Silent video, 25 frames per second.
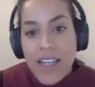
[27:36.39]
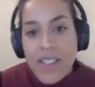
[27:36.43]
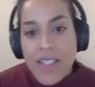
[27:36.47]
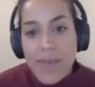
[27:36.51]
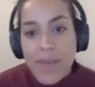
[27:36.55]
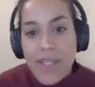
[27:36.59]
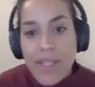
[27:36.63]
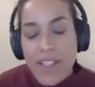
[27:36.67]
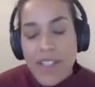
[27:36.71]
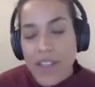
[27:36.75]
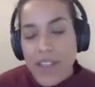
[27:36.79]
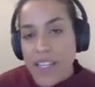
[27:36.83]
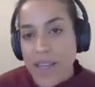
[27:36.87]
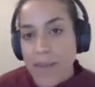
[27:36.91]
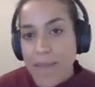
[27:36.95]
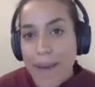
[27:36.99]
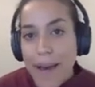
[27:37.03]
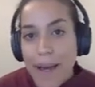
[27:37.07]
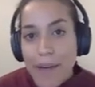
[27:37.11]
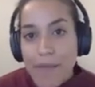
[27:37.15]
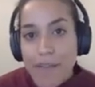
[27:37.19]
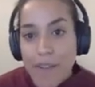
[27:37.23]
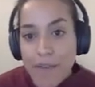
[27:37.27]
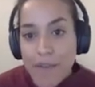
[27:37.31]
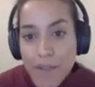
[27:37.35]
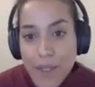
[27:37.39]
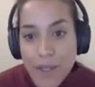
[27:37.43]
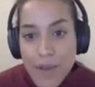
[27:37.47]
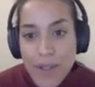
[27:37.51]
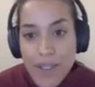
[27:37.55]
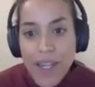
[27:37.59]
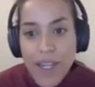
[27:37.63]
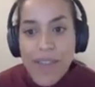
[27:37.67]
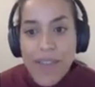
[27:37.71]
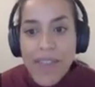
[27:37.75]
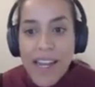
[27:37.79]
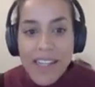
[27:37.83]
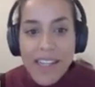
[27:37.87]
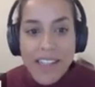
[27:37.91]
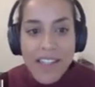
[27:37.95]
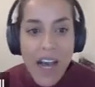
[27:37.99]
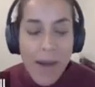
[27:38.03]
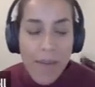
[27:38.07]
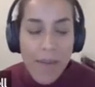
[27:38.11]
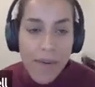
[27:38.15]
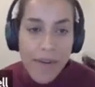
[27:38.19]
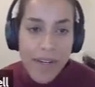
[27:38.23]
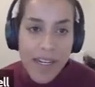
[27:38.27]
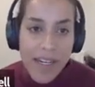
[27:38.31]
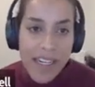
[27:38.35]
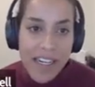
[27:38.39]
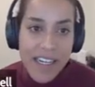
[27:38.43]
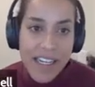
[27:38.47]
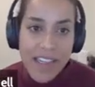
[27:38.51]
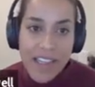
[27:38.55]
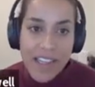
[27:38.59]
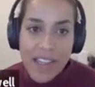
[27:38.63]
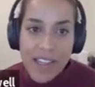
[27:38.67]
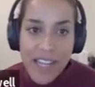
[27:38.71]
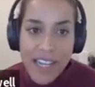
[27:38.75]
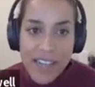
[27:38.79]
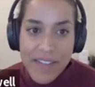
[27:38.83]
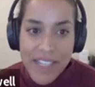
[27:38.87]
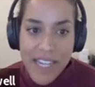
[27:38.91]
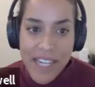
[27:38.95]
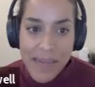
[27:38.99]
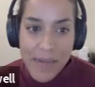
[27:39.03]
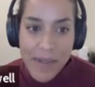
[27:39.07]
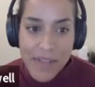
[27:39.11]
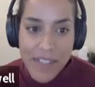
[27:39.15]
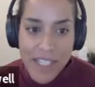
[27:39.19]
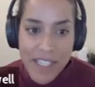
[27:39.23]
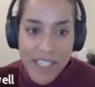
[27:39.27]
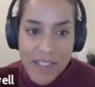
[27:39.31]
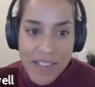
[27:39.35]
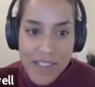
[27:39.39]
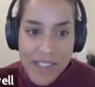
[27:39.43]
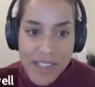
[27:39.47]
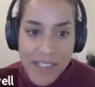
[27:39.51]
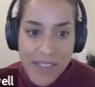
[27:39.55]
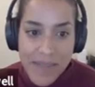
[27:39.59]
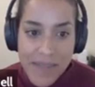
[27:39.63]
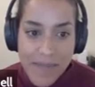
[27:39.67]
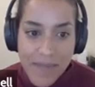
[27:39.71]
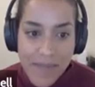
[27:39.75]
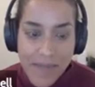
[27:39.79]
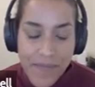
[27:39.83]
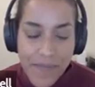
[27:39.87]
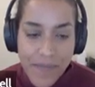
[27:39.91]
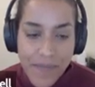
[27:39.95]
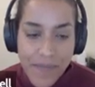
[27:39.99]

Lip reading: depends on the amount of diffusion that is operated in the lifetime of disks.